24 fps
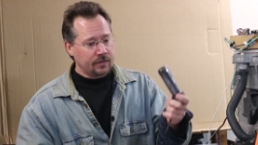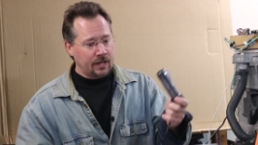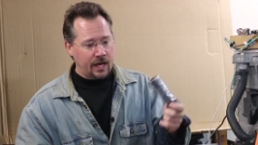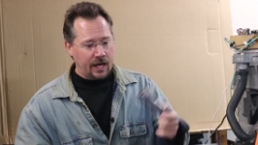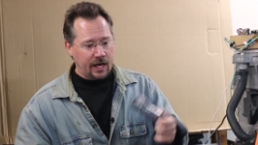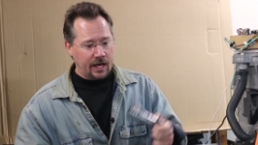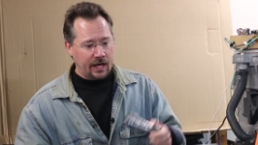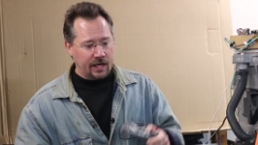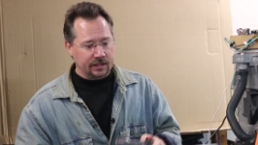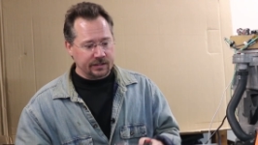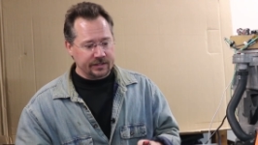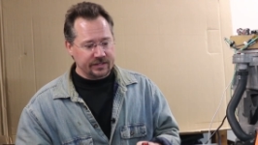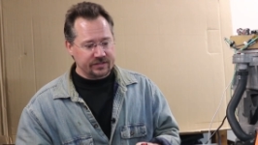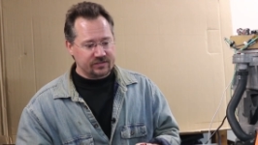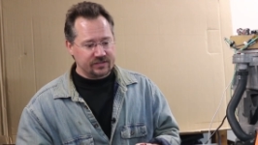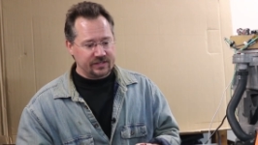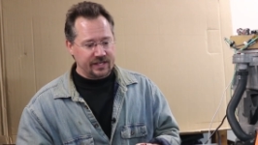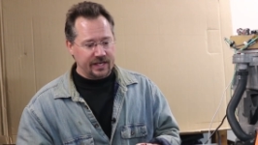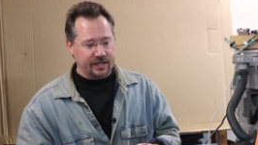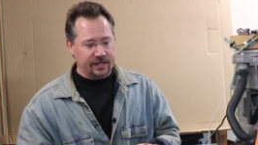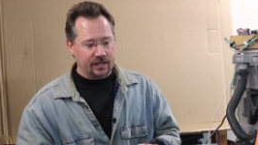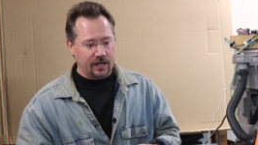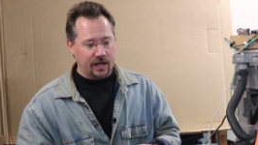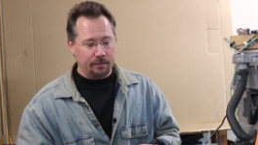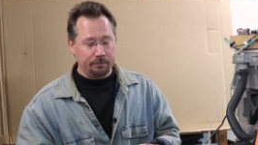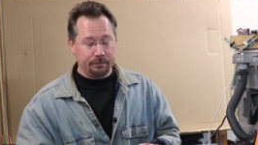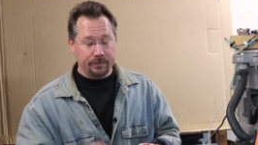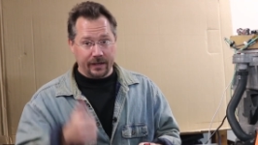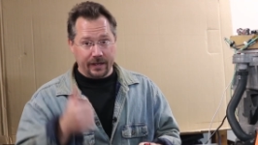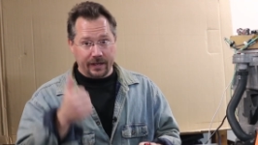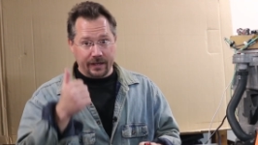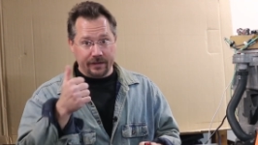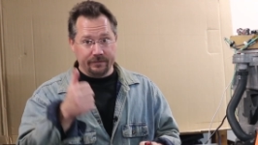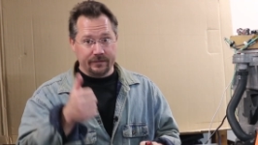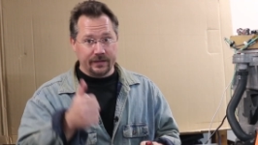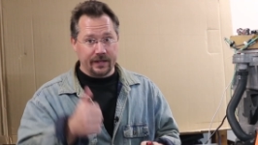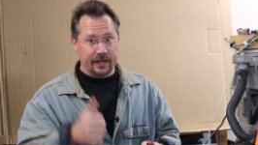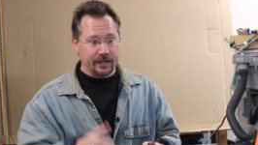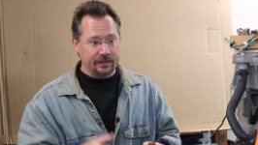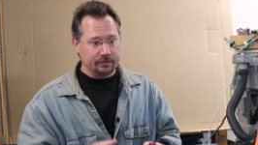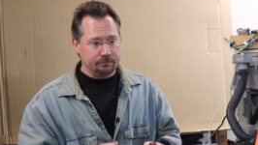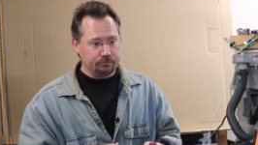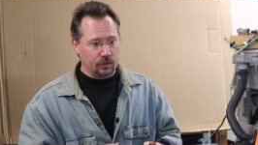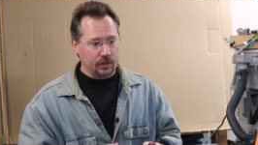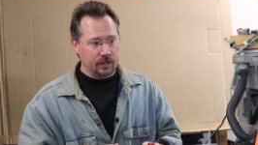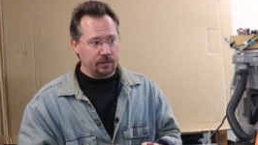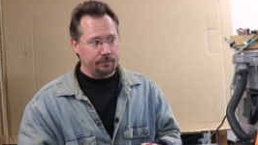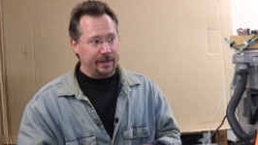Let's take it up and
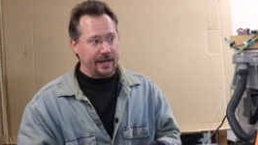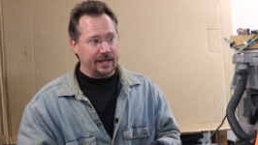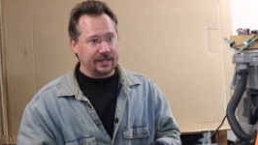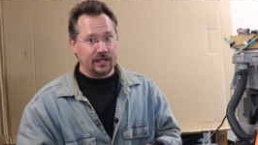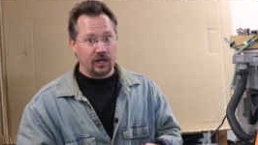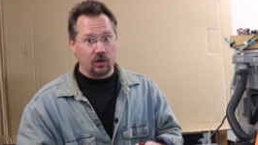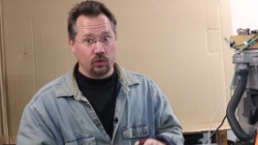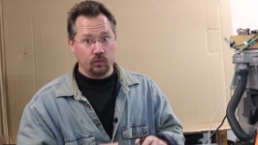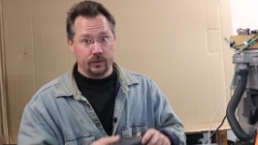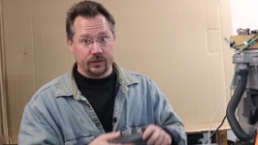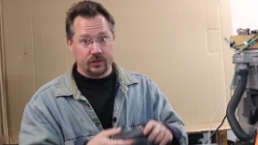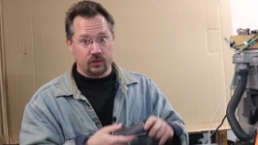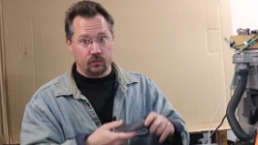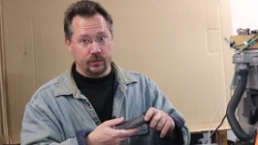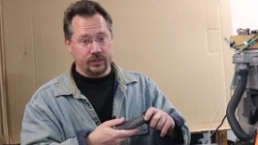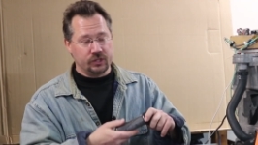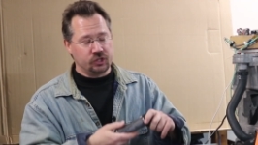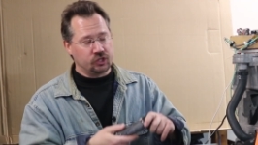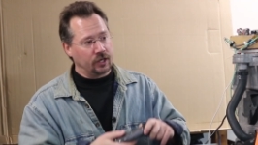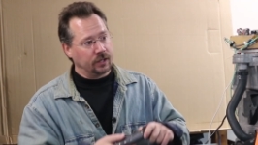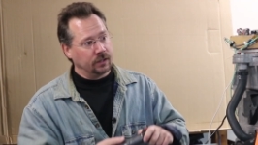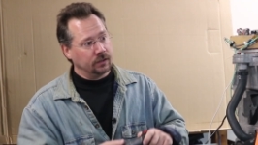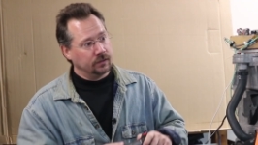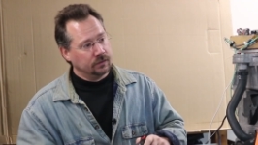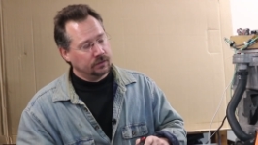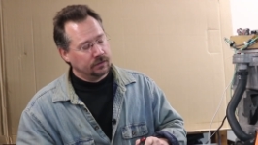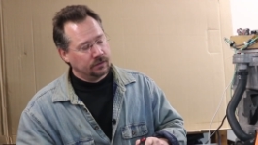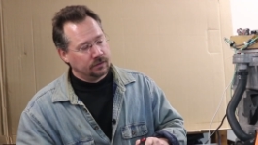then bring it back down with the regen.